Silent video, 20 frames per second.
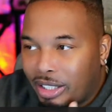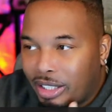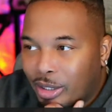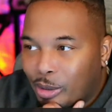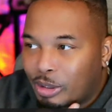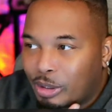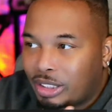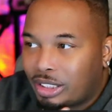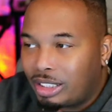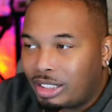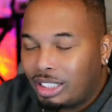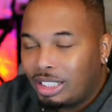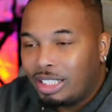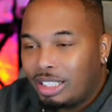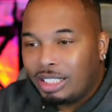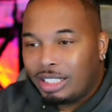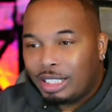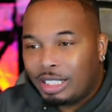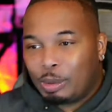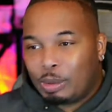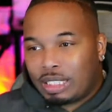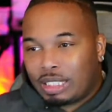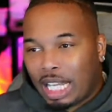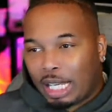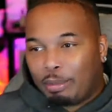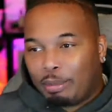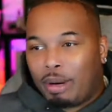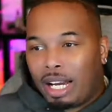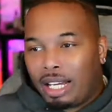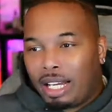It was like
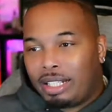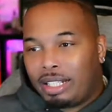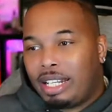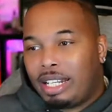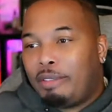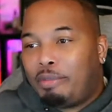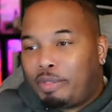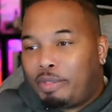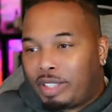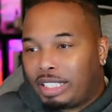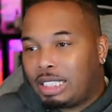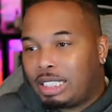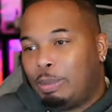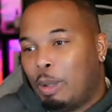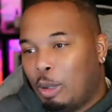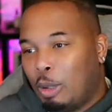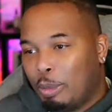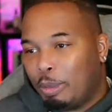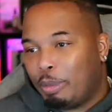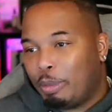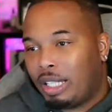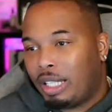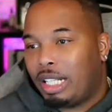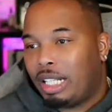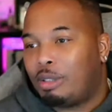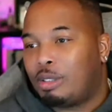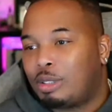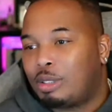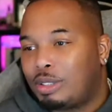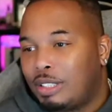my Netflix moment, man. That
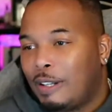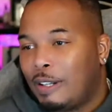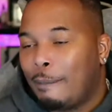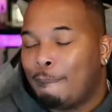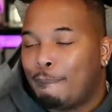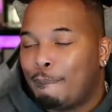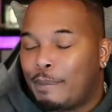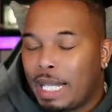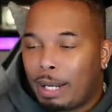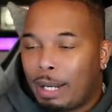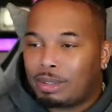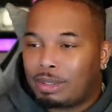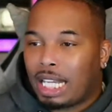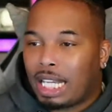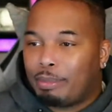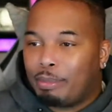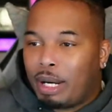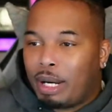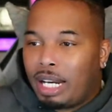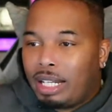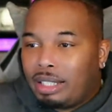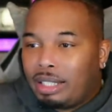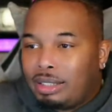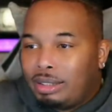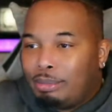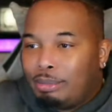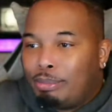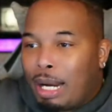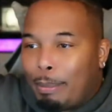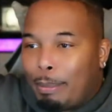was like my
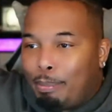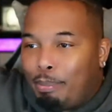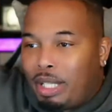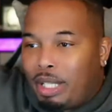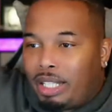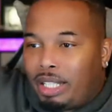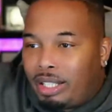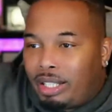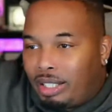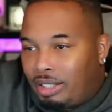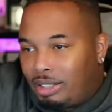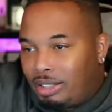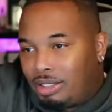big.